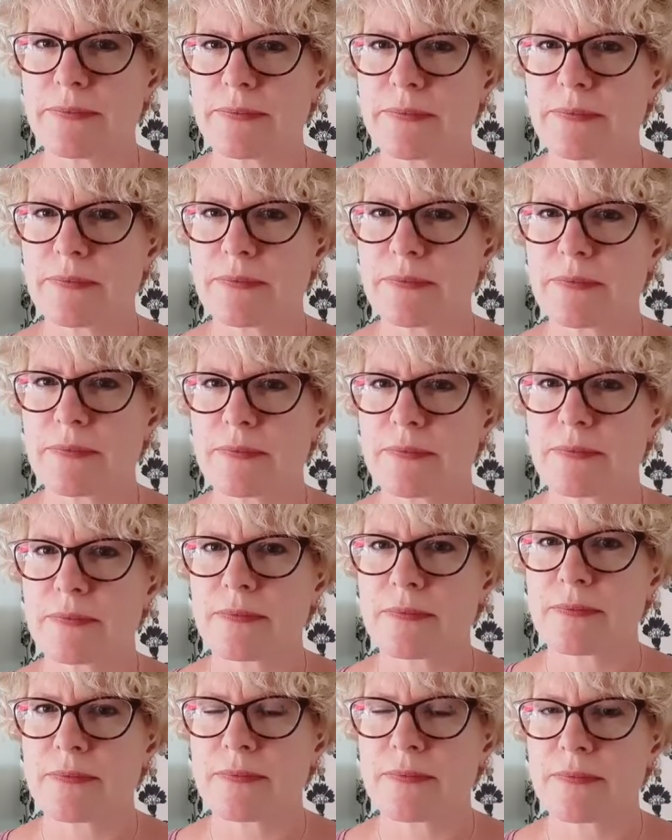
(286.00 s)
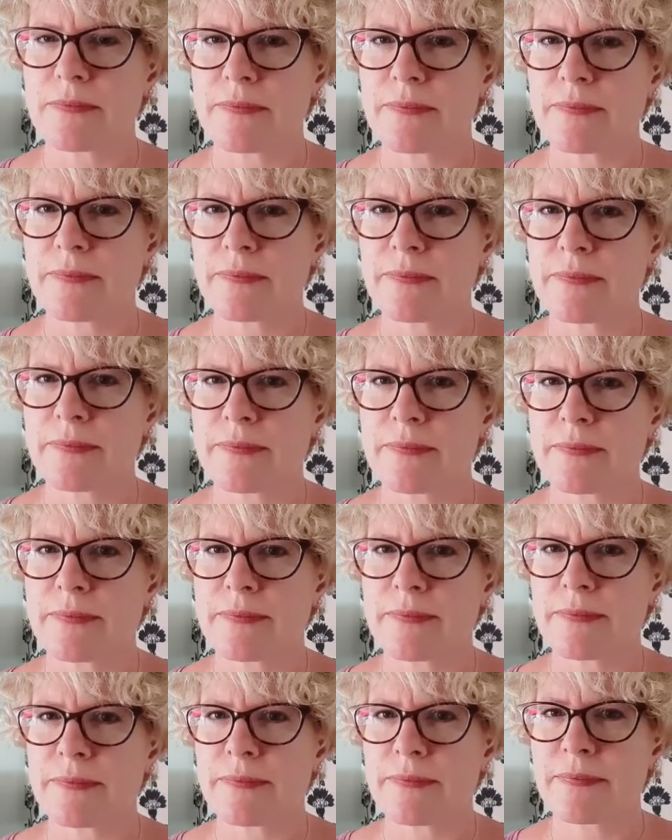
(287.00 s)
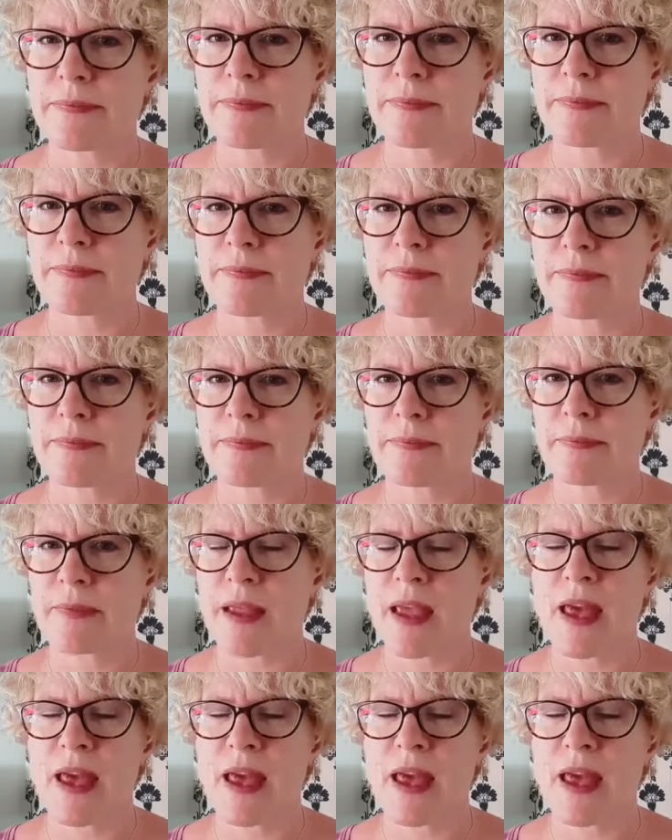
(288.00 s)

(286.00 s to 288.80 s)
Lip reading: (silence)